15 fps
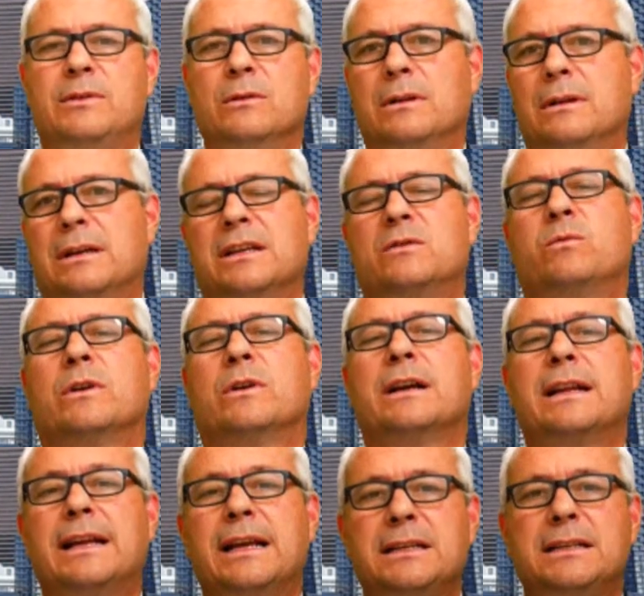Because we're going to
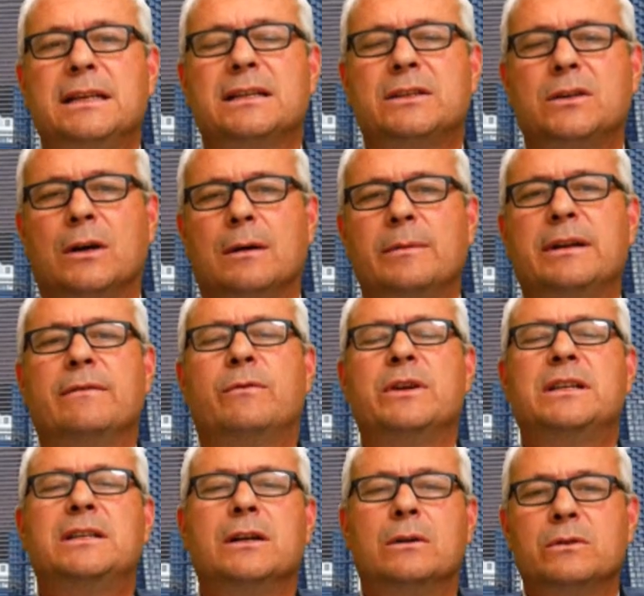get disarmed if we
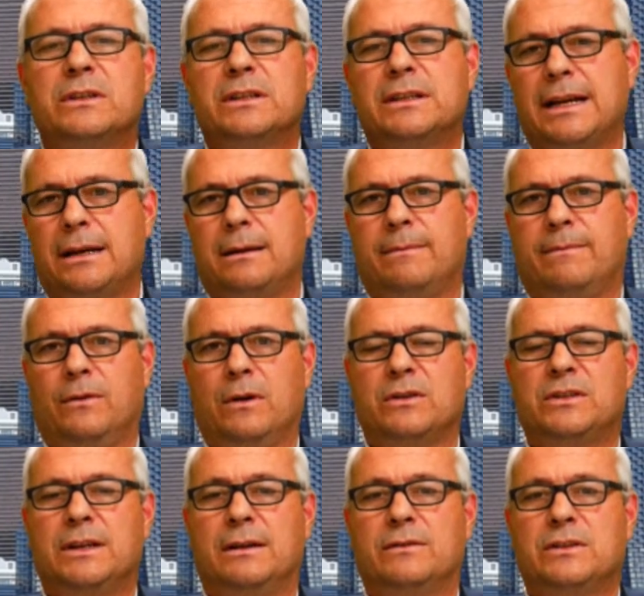don't stand up for
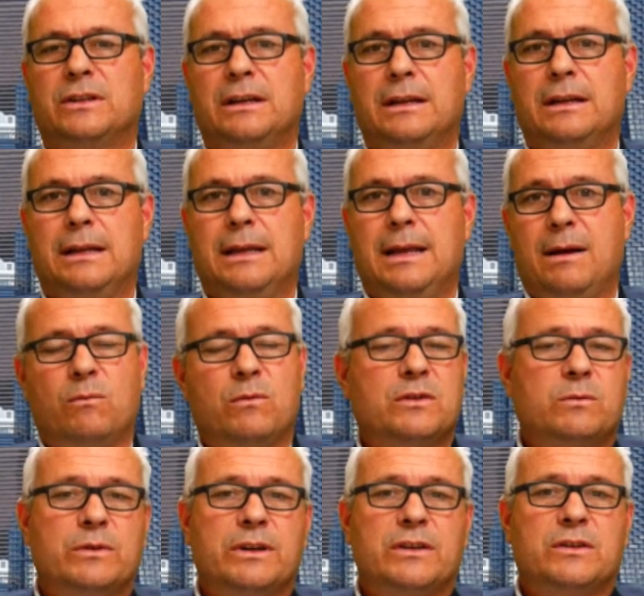ourselves. And once we're
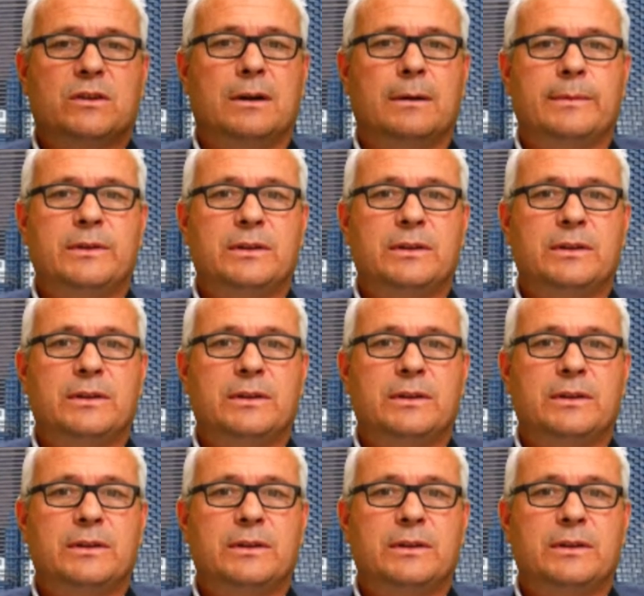disarmed,